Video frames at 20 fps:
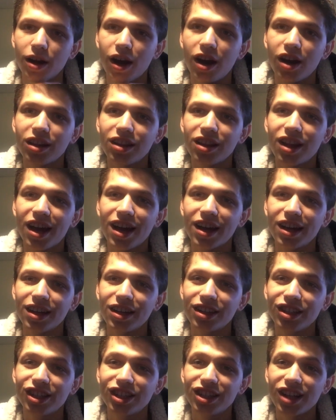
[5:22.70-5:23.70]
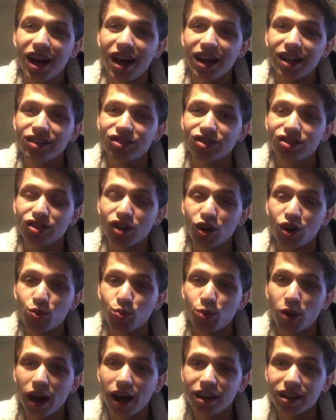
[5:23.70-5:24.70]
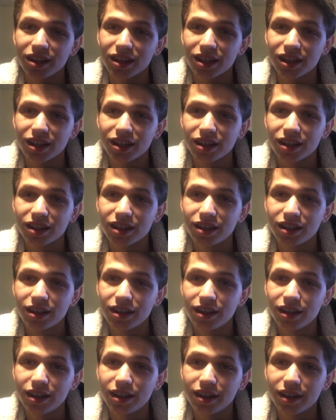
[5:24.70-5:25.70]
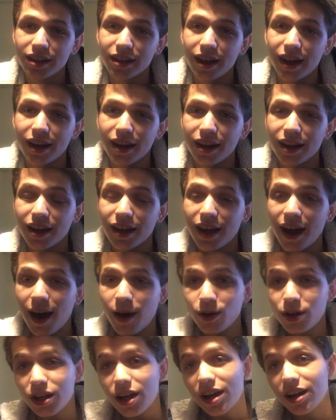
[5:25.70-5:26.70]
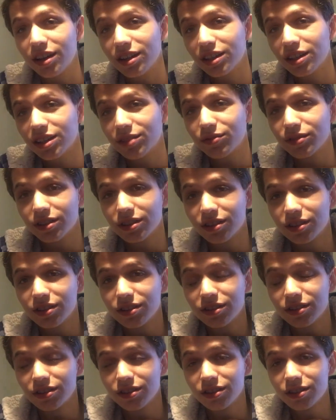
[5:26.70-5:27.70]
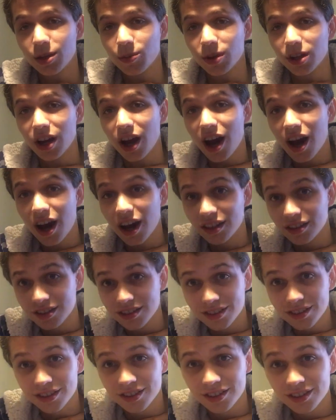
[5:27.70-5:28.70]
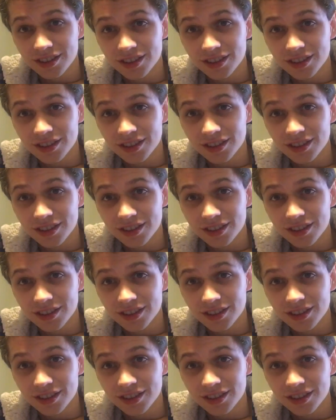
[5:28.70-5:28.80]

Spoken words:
our light shines so brightly that it outshined even some of the gods.